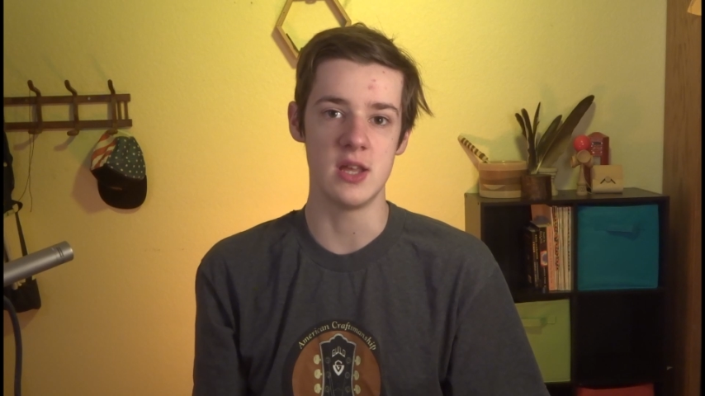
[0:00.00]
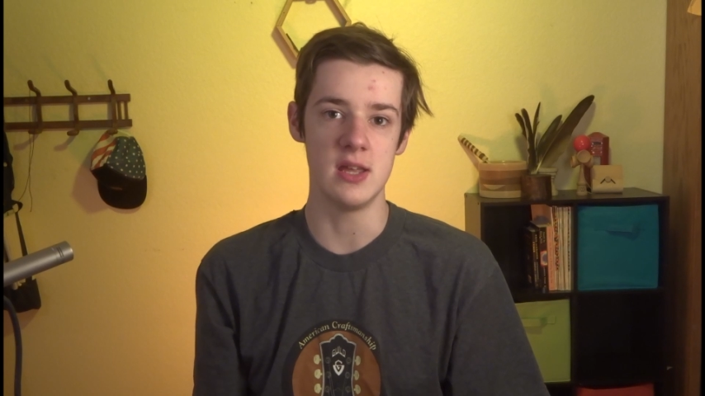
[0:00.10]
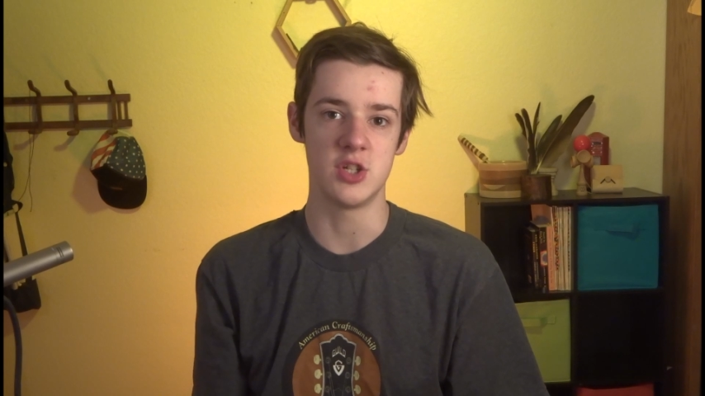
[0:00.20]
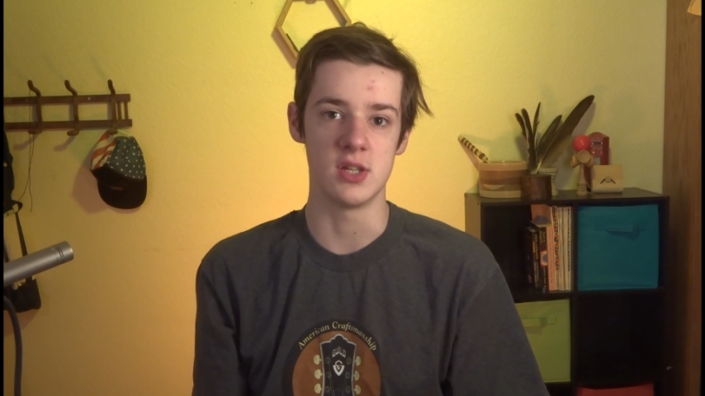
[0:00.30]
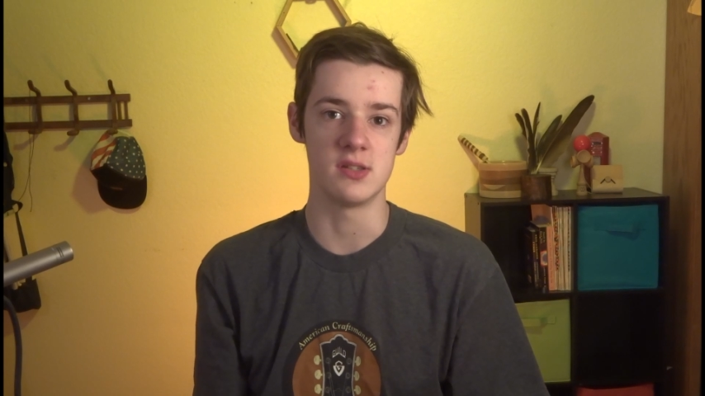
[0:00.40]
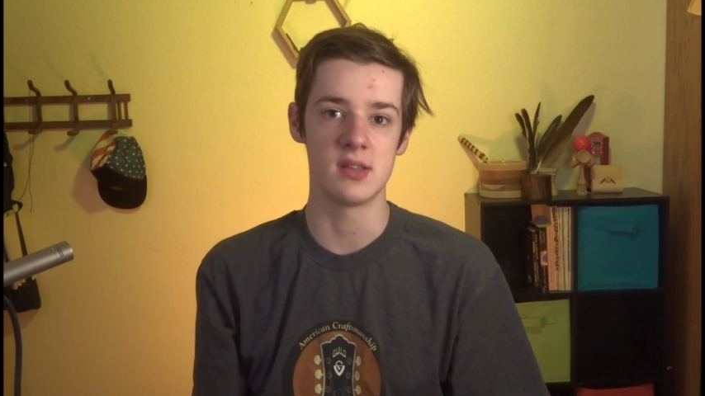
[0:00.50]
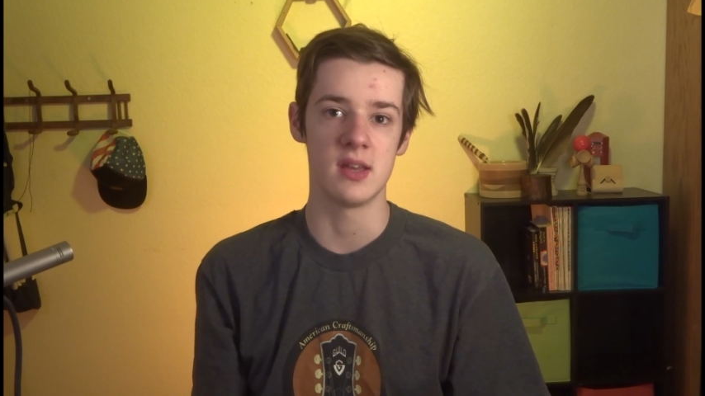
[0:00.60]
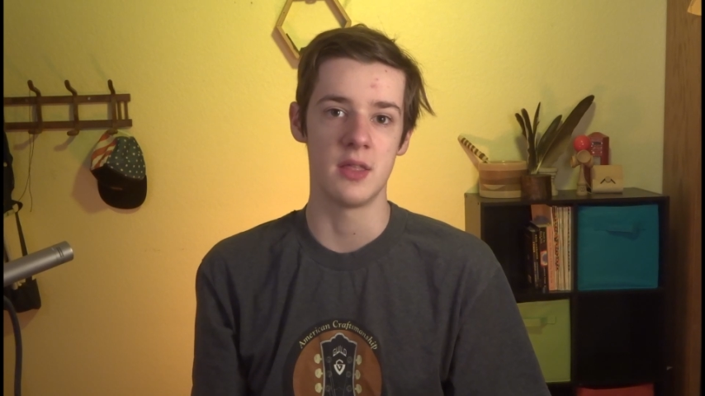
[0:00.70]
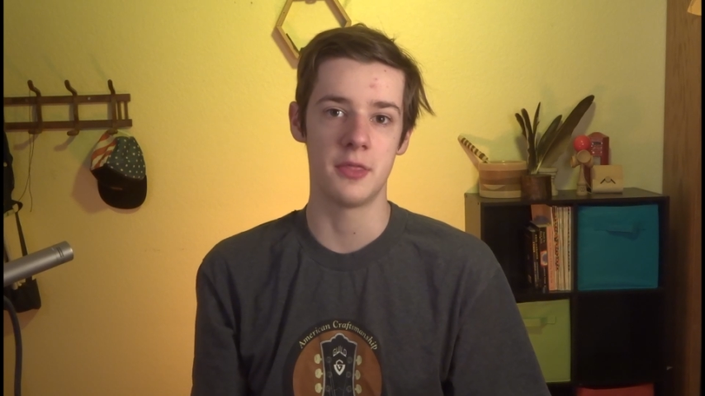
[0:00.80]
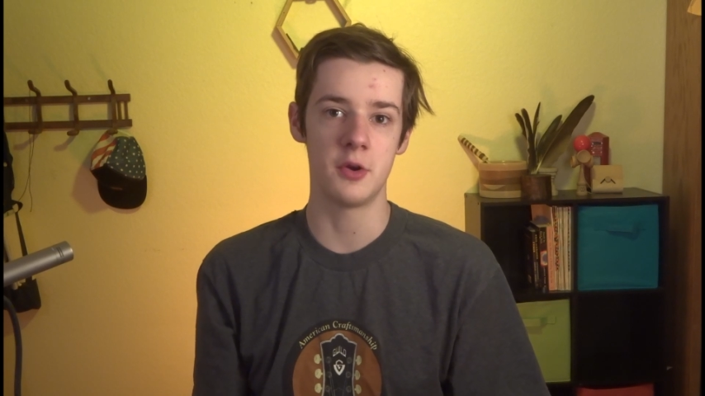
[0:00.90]
inches,
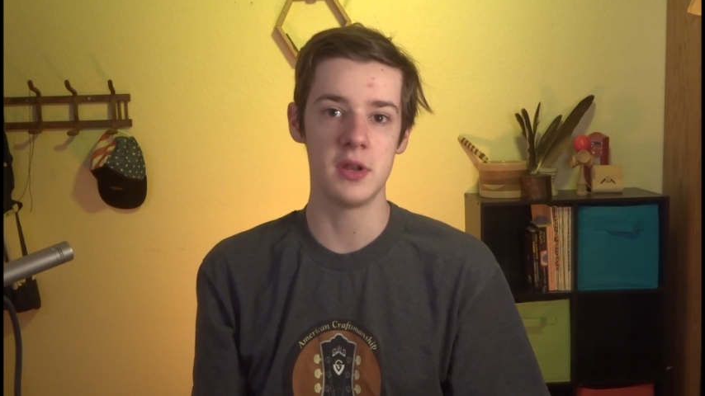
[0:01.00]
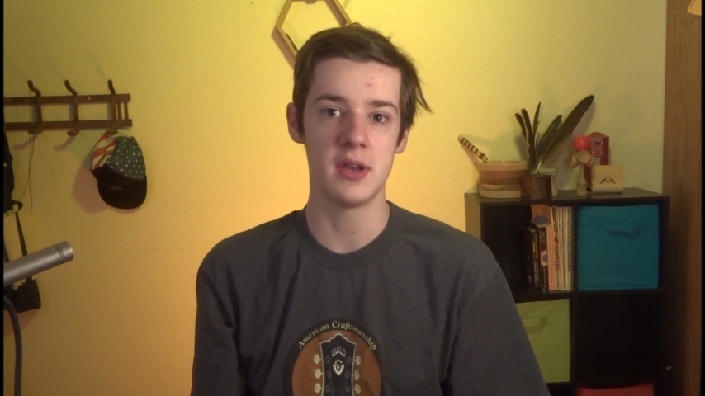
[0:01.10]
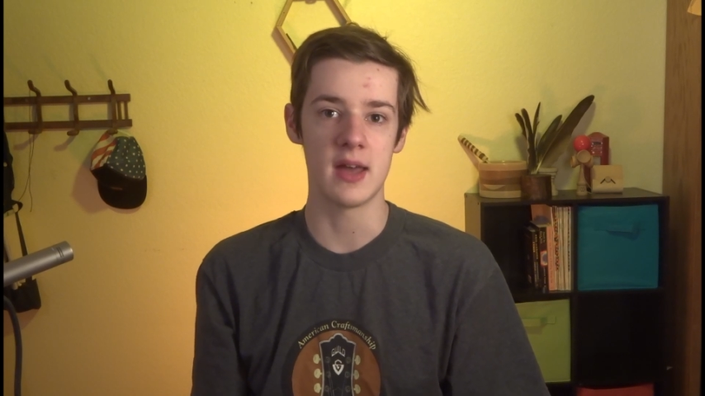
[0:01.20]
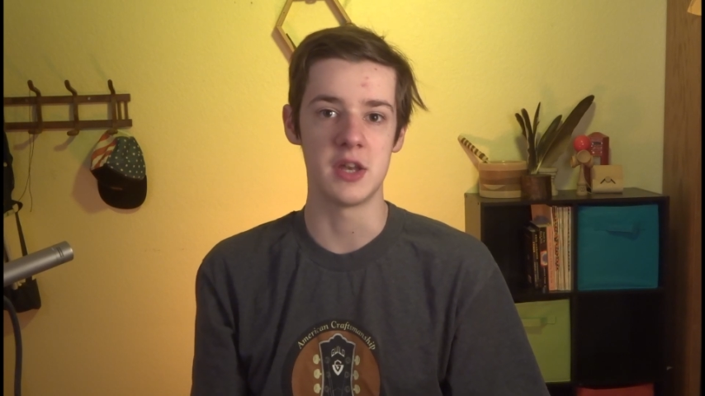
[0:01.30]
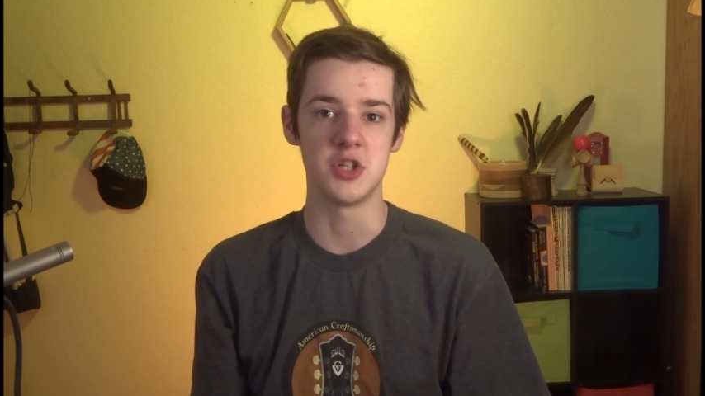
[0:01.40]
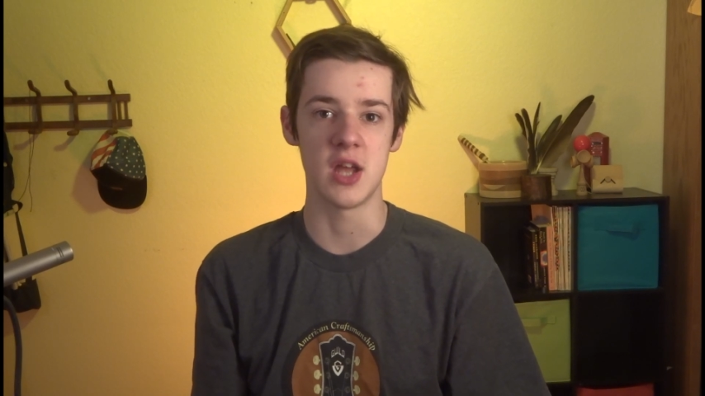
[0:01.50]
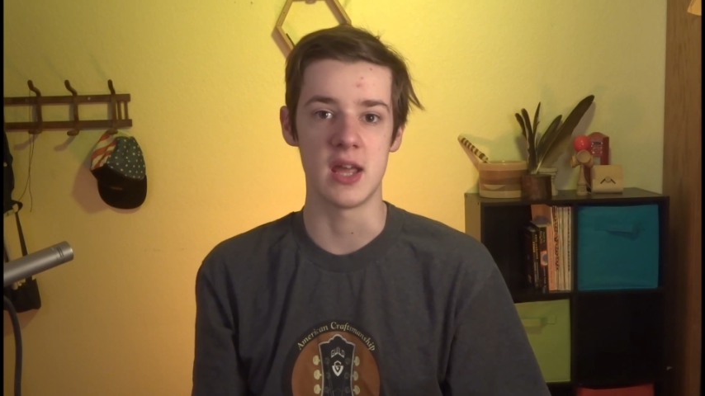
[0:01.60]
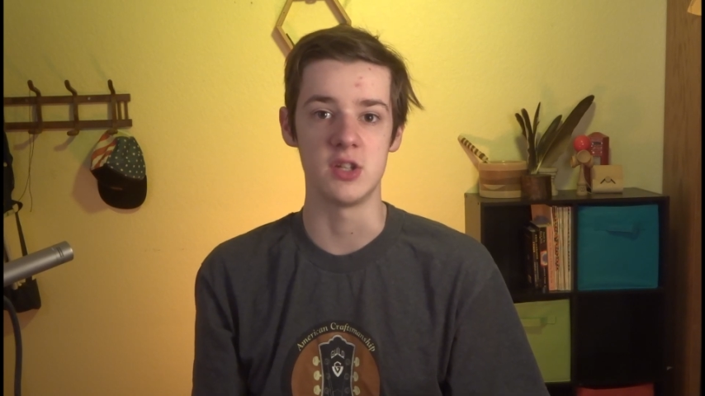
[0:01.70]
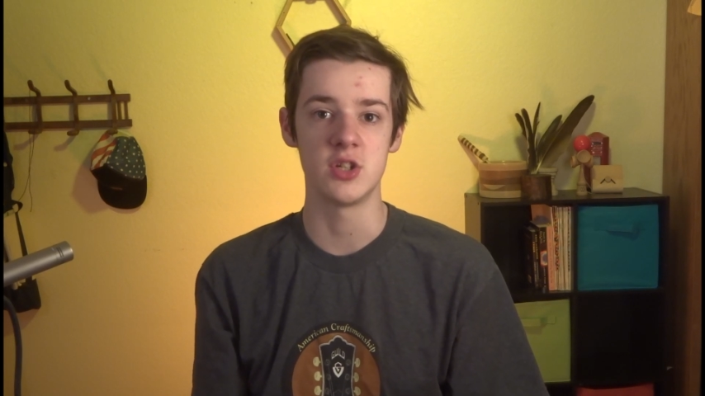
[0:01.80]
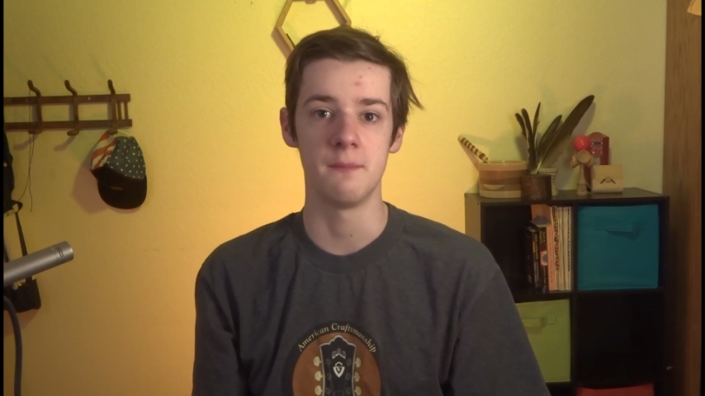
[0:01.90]
39 and
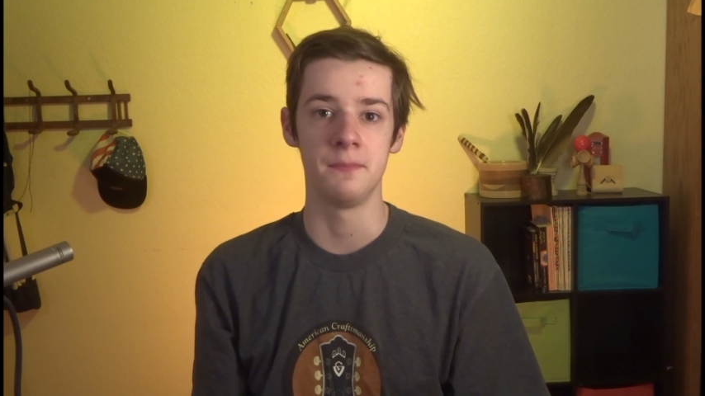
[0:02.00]
change.